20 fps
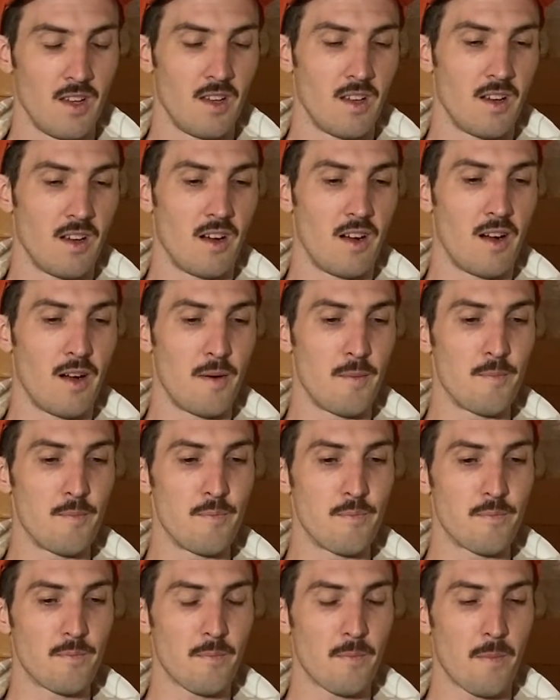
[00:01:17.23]

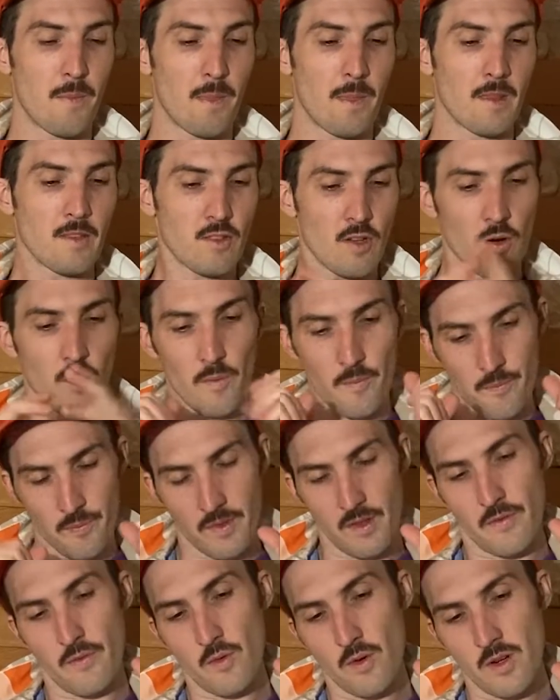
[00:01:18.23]
So
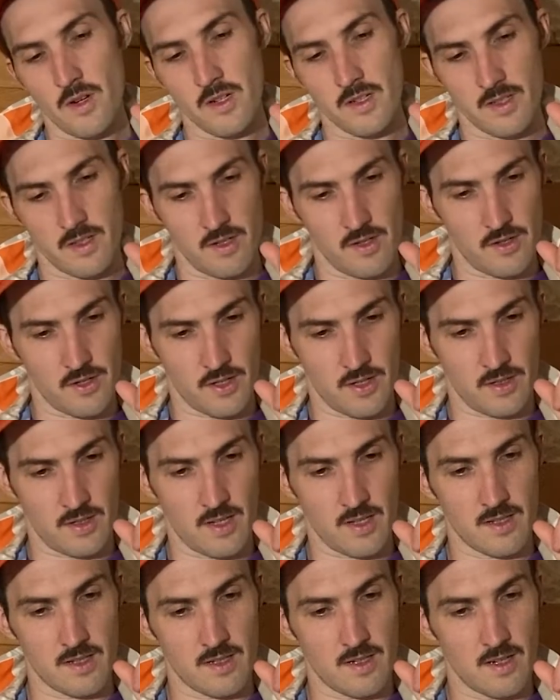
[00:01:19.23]
the Ford Excursion,
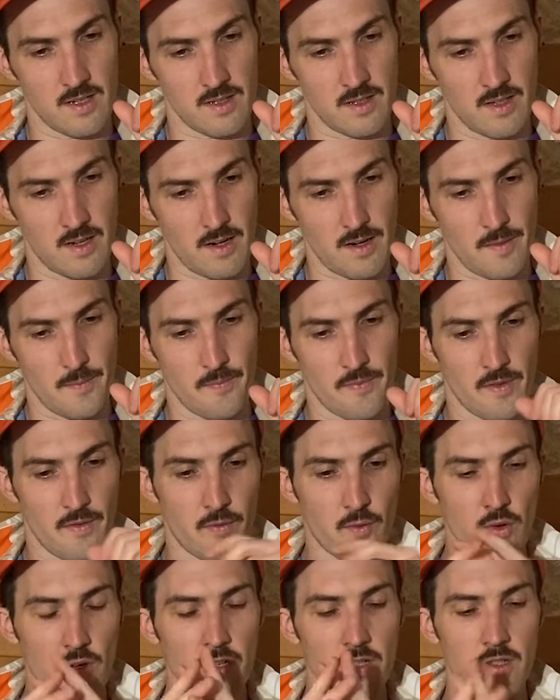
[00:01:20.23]
let's start there. The
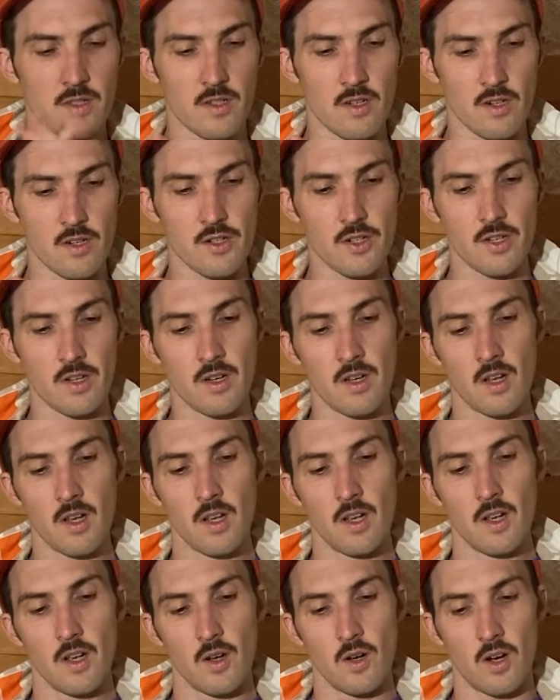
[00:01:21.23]
Ford Excursion,
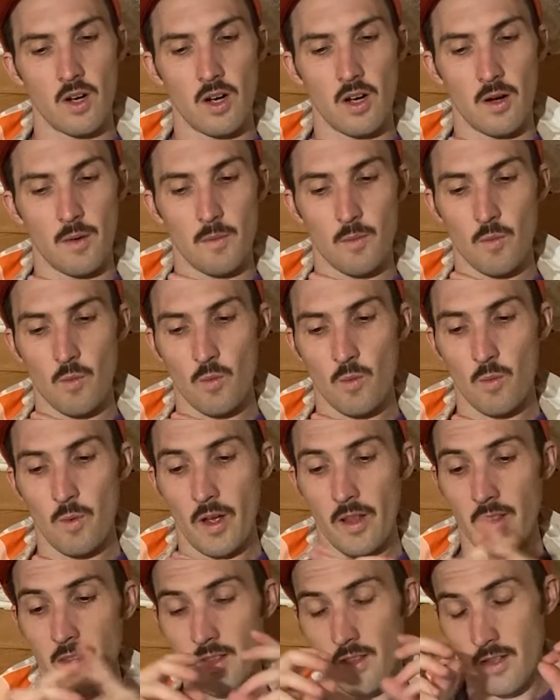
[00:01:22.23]
and
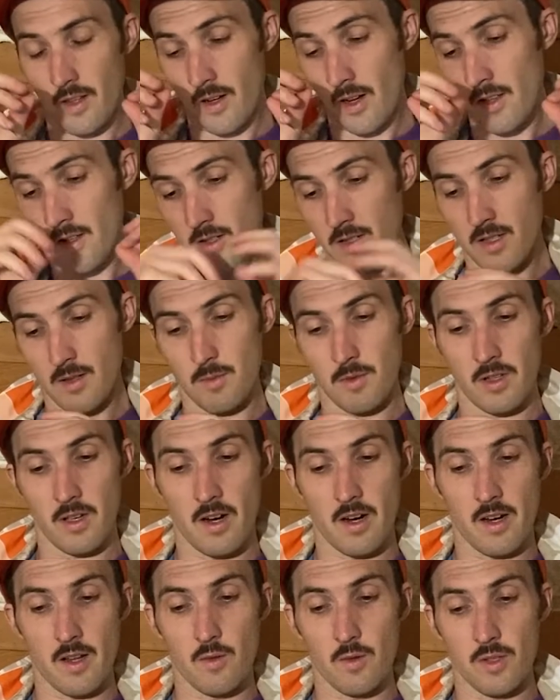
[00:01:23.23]
another
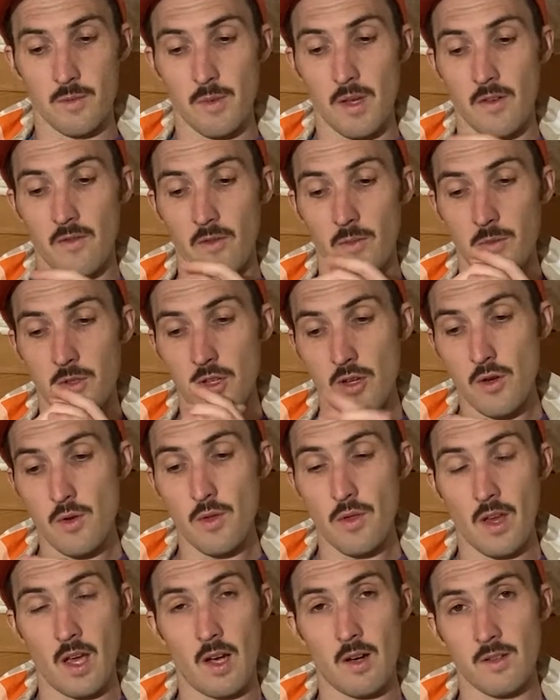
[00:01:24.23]
similarity, was made from
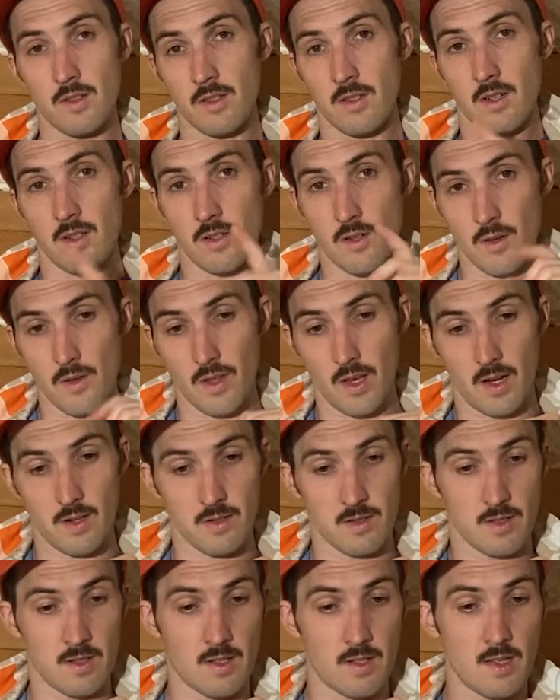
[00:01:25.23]
2000 to
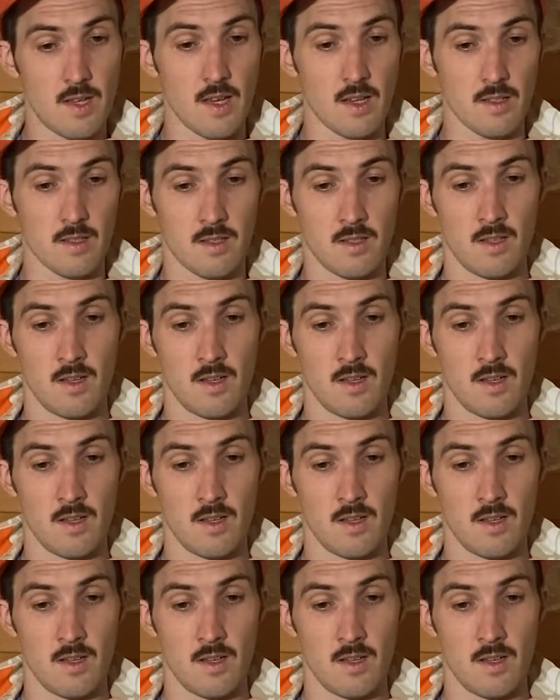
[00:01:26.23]
2006.